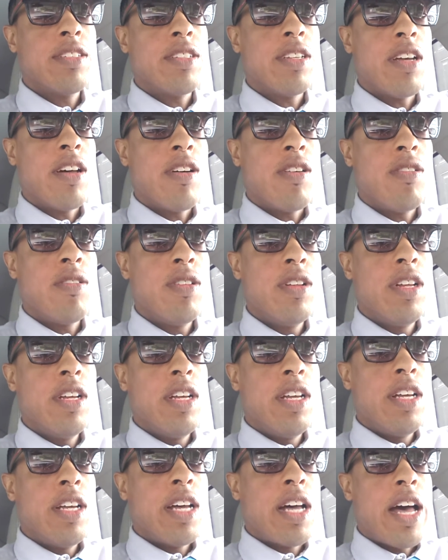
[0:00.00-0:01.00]
So
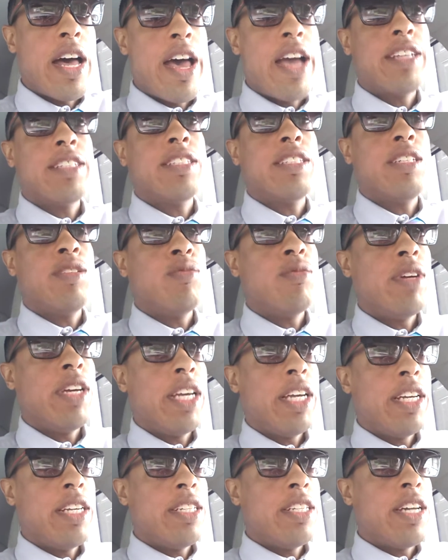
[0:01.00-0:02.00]
I actually
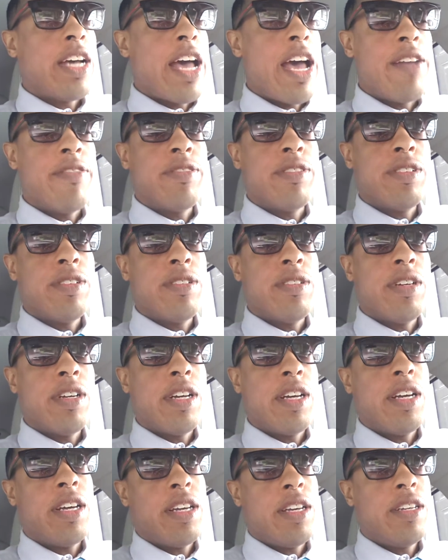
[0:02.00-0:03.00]
went after
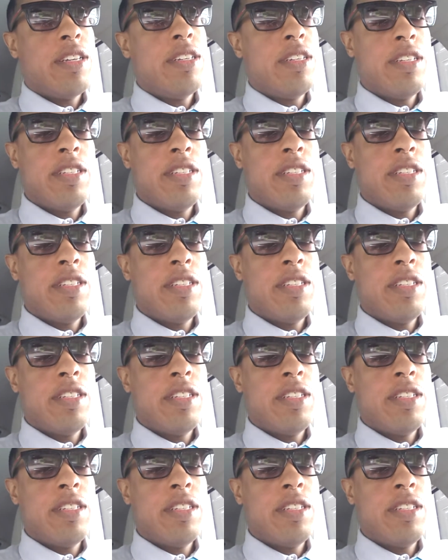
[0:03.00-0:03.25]
uh,